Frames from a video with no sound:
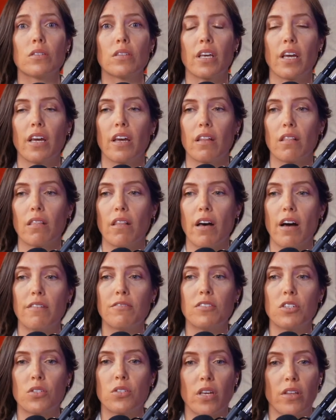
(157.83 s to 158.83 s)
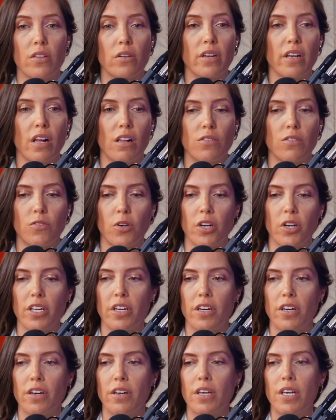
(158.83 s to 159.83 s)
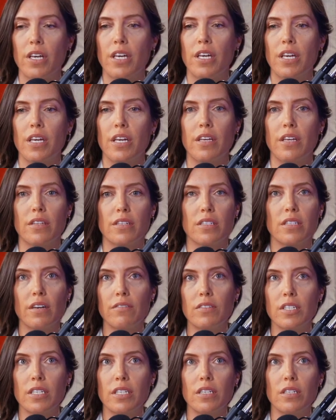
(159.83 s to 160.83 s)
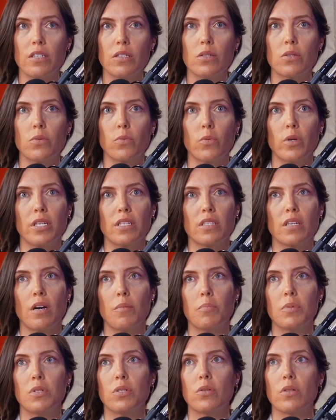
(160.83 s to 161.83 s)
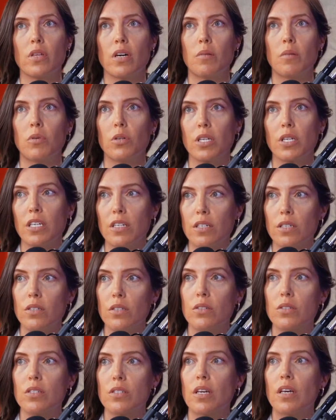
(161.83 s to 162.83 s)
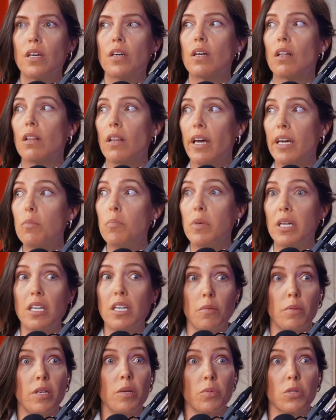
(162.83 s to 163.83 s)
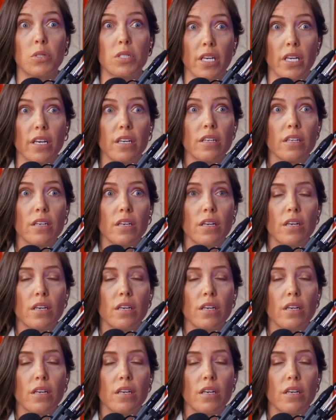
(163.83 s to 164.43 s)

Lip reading: They left Southern California in the 70s, went up into the Humboldt Hills, like many people did